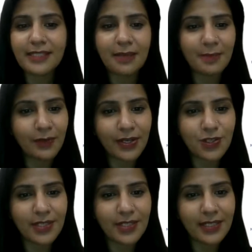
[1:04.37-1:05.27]

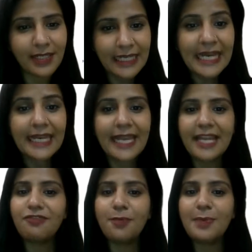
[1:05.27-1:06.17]
immigration, gain
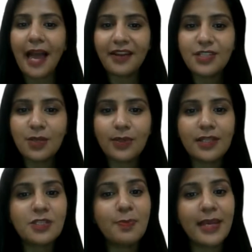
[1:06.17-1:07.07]
familiarity with
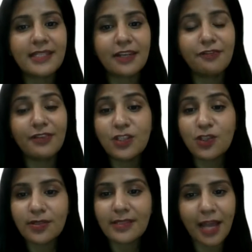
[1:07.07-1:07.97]
its basic
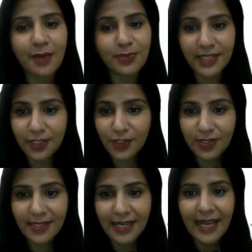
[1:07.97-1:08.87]
features and
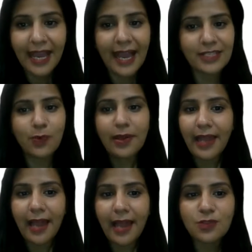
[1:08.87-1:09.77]
procedures, as well
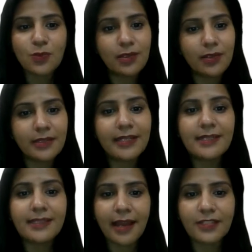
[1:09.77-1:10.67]
as to learn
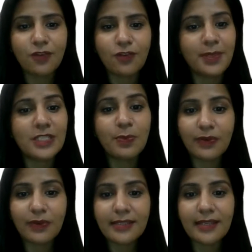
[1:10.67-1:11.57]
insights from
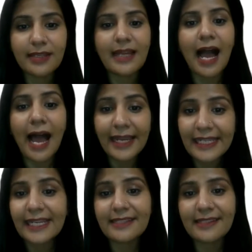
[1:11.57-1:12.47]
experienced and
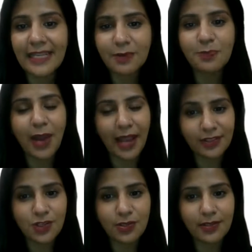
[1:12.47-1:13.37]
highly esteemed
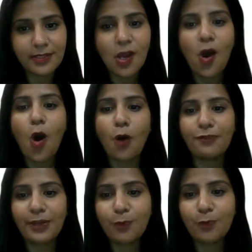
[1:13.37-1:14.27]
practitioners of
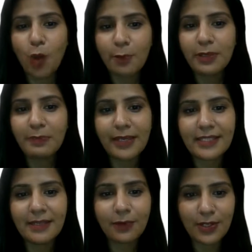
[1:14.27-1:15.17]
employment-based
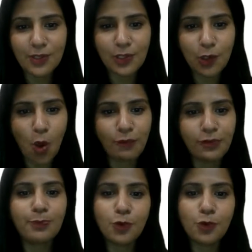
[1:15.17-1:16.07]
immigration law
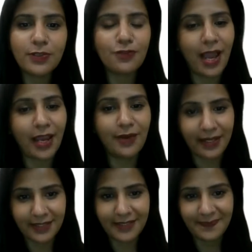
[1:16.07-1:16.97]
with proven track
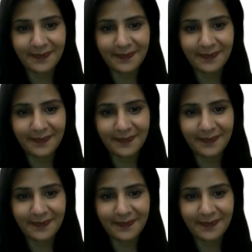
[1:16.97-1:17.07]
records.